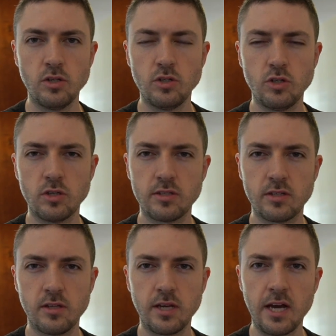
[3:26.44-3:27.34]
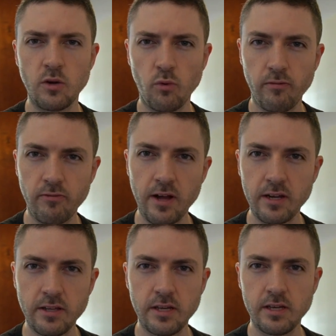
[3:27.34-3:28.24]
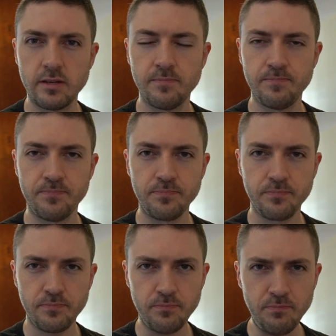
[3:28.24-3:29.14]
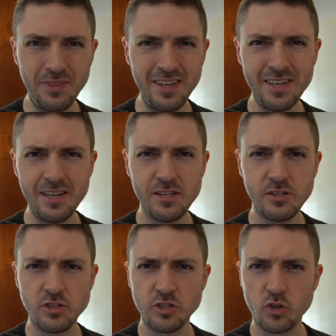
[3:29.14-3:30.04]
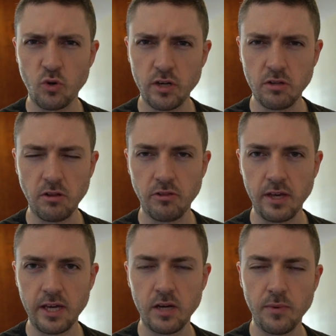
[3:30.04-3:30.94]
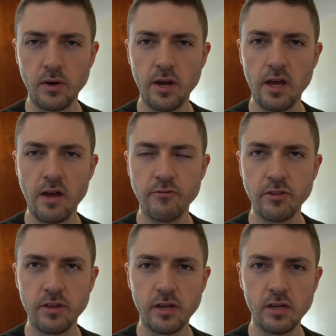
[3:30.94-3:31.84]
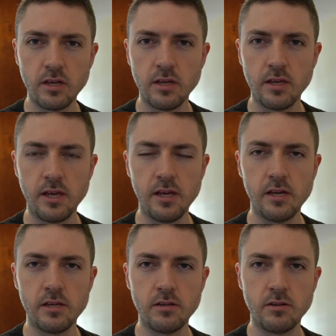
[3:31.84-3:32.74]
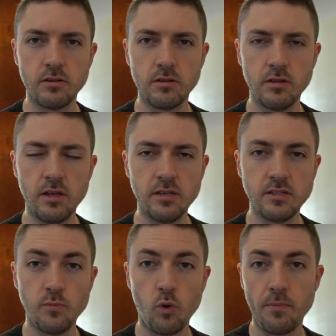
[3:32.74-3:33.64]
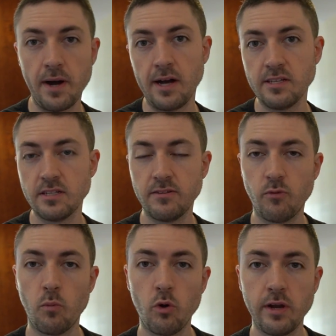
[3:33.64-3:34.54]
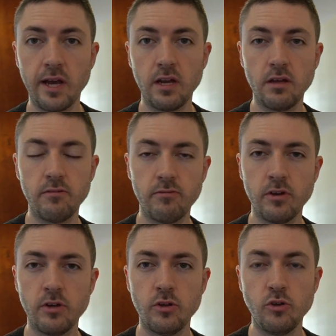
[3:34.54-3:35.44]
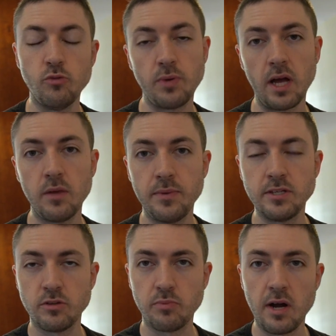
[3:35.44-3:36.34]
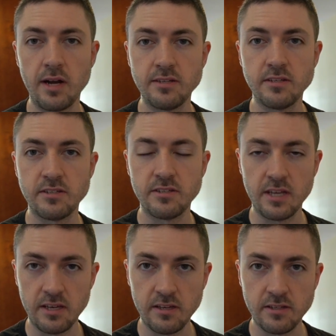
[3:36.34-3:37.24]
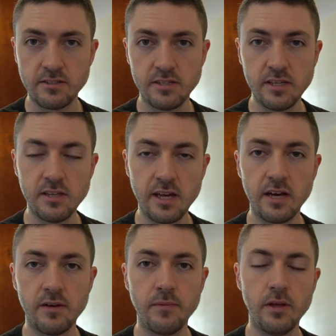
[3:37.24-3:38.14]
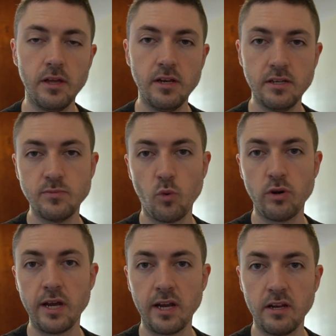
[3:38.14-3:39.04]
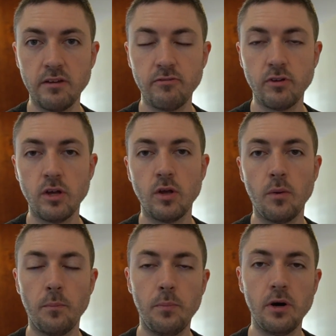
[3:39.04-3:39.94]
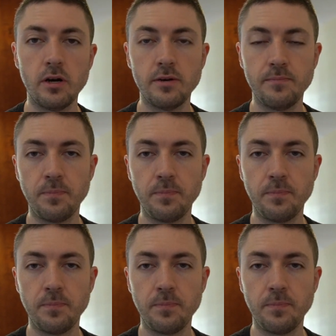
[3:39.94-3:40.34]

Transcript: just kind of reflecting and just critically thinking about everything and is it more positive or more negative, you'd probably be surprised and say, see that it is more negative, but